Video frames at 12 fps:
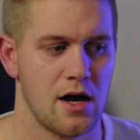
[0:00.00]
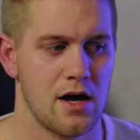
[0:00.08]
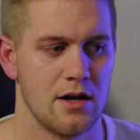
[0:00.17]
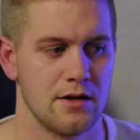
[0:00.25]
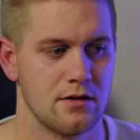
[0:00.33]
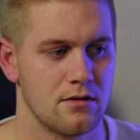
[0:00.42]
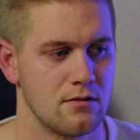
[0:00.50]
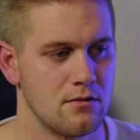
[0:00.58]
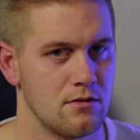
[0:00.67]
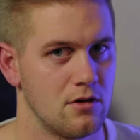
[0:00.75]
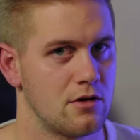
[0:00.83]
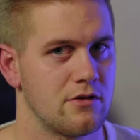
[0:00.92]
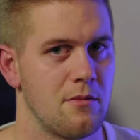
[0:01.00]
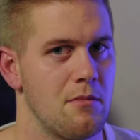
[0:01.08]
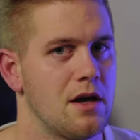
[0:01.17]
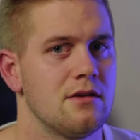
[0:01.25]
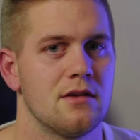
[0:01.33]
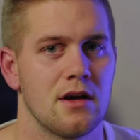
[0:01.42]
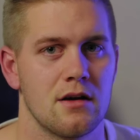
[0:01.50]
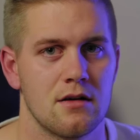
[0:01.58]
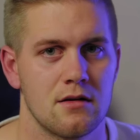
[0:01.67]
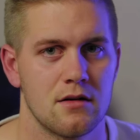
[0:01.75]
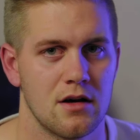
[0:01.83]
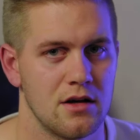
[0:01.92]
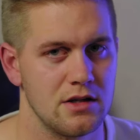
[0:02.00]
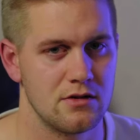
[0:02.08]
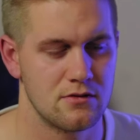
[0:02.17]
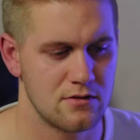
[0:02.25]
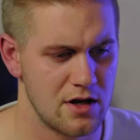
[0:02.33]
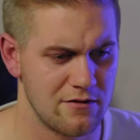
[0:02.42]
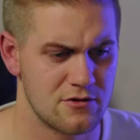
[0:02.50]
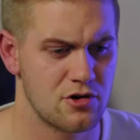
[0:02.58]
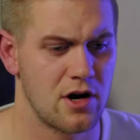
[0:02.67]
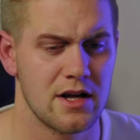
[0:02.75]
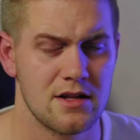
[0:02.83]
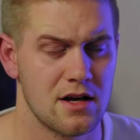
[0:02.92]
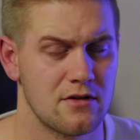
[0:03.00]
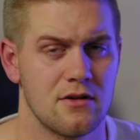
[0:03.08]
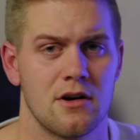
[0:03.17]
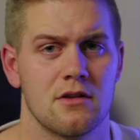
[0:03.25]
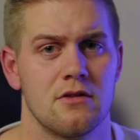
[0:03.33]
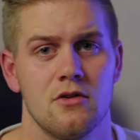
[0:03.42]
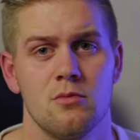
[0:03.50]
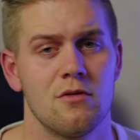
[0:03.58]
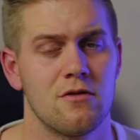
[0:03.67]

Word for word: and it looked amazing. I have tried the S-Log2